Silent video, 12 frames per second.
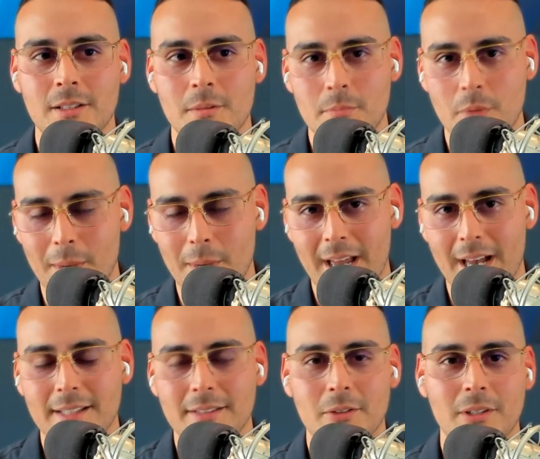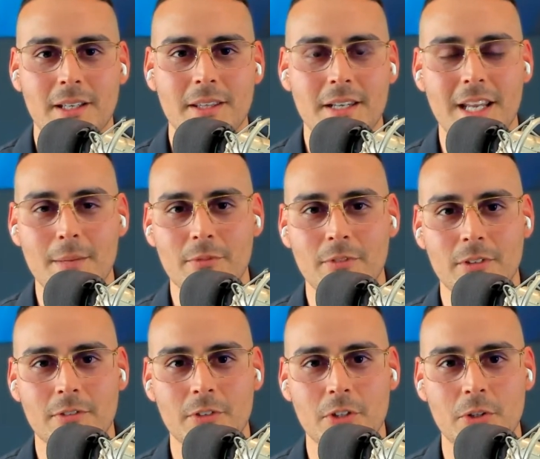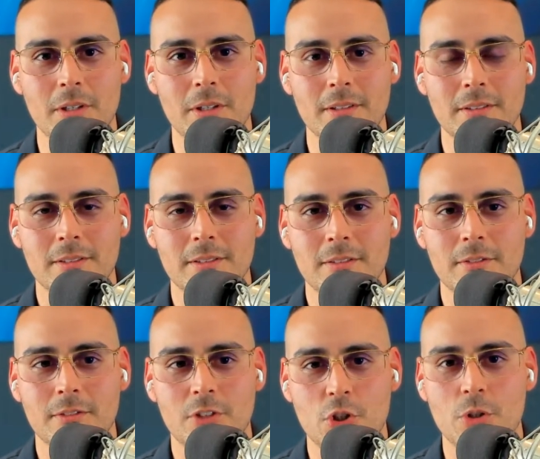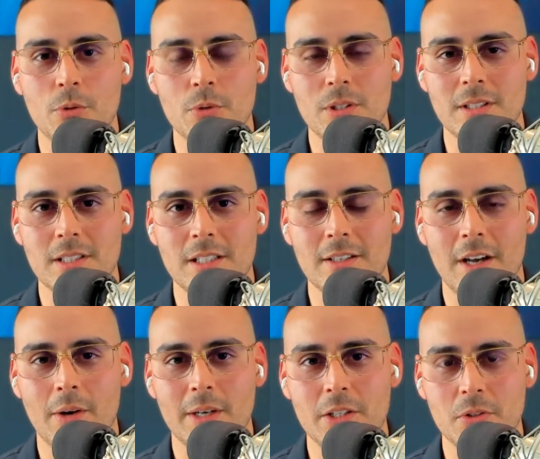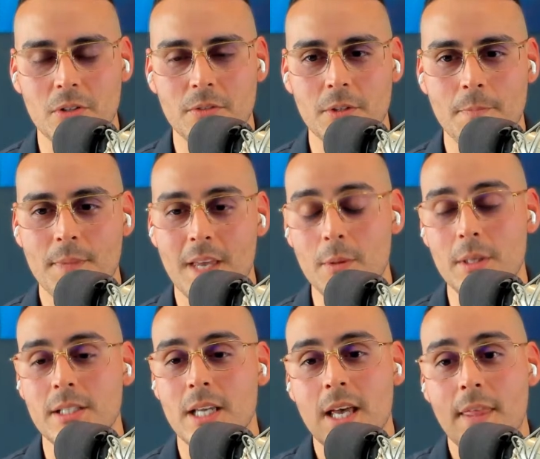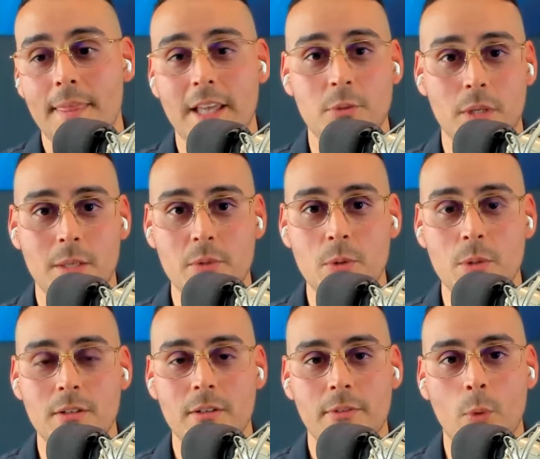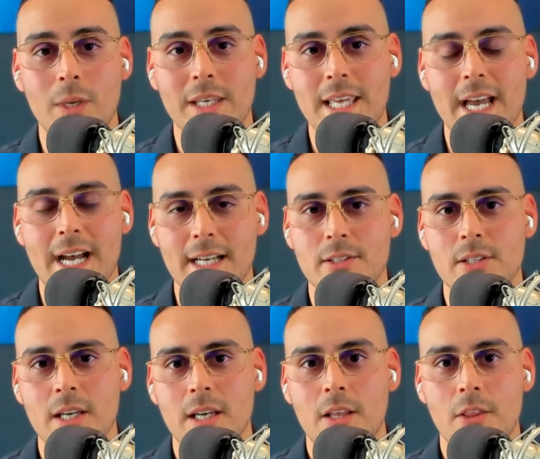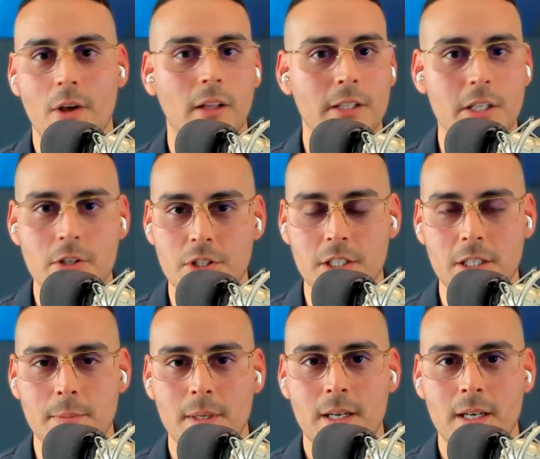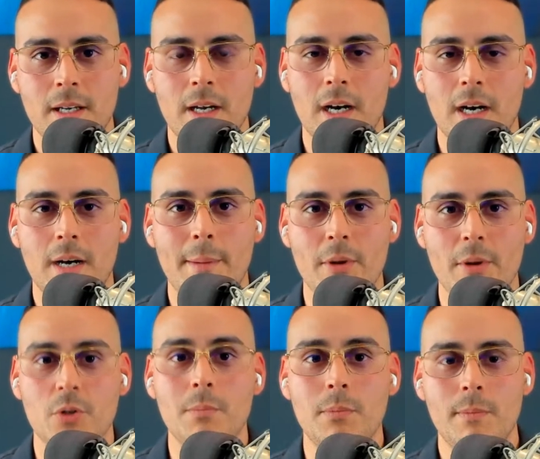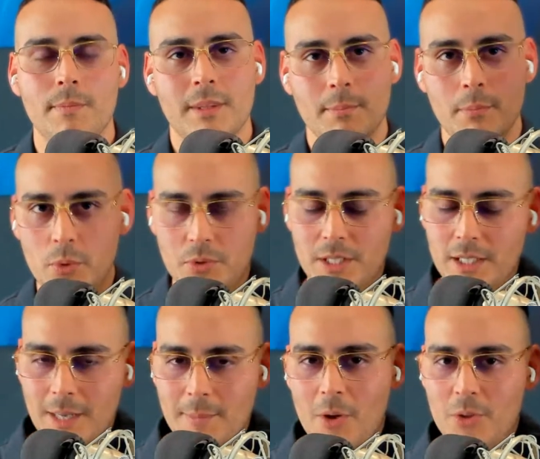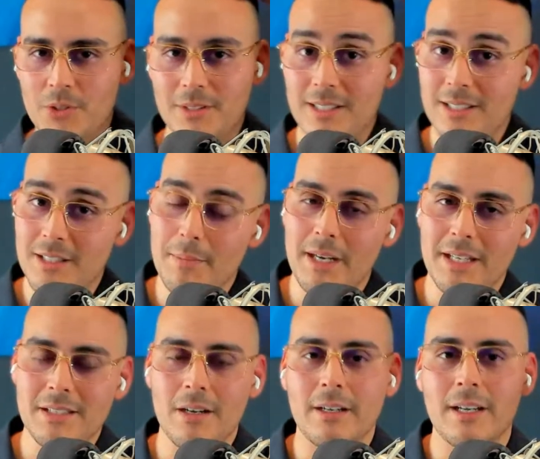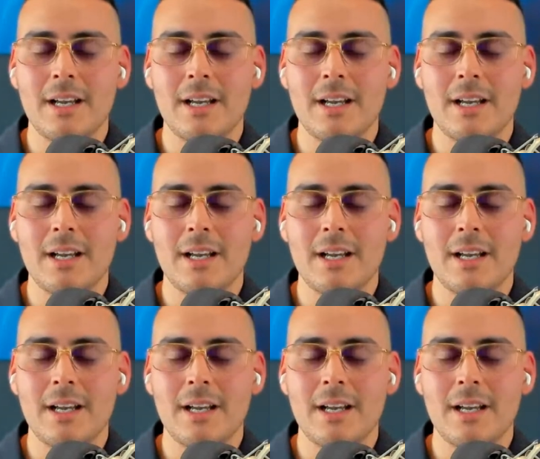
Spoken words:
put my hat or in the name for you to choose to see how I can serve you. Anyways, that's what I'm doing. The wiki ads, thought leadership. I'm also boosting. This is meta talk.